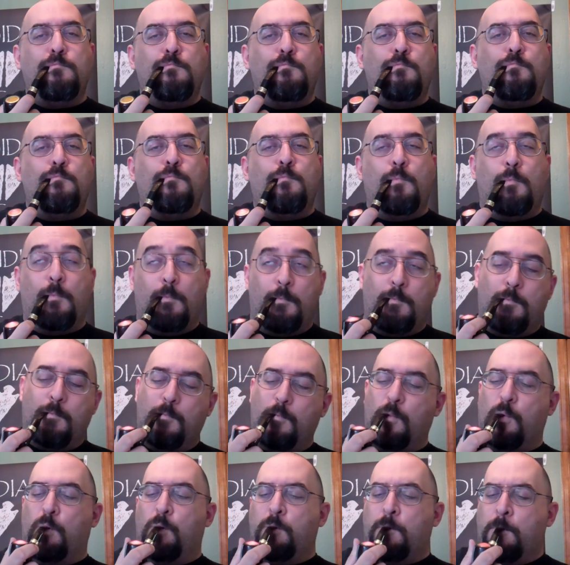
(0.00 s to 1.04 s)

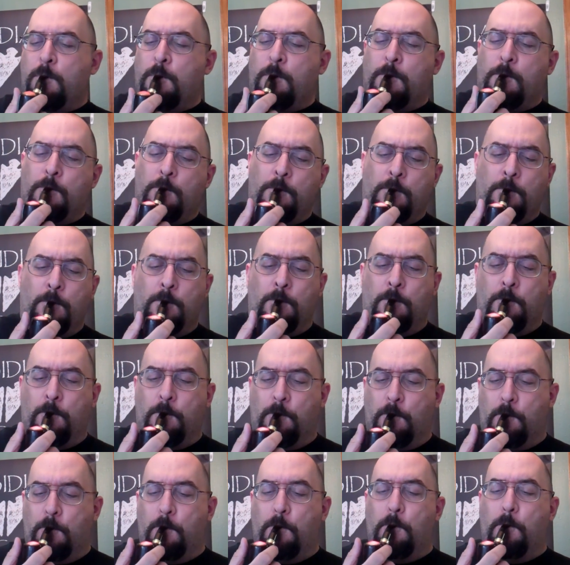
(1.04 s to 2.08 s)

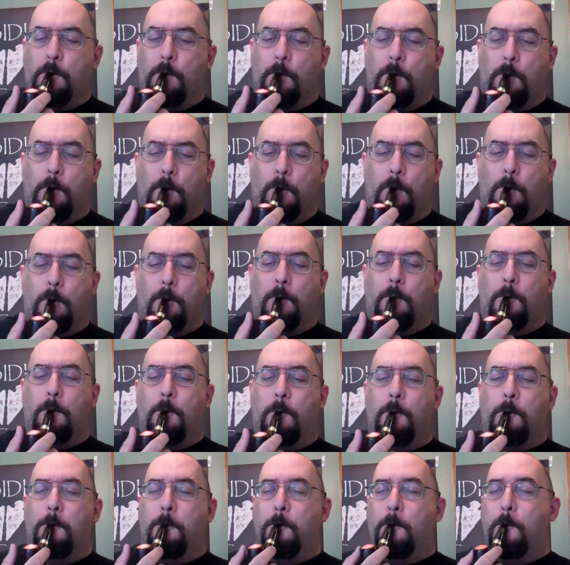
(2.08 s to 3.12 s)

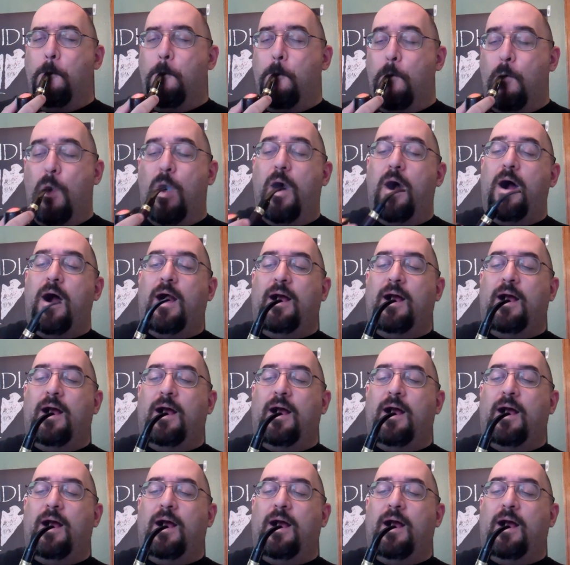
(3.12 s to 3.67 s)
[no speech]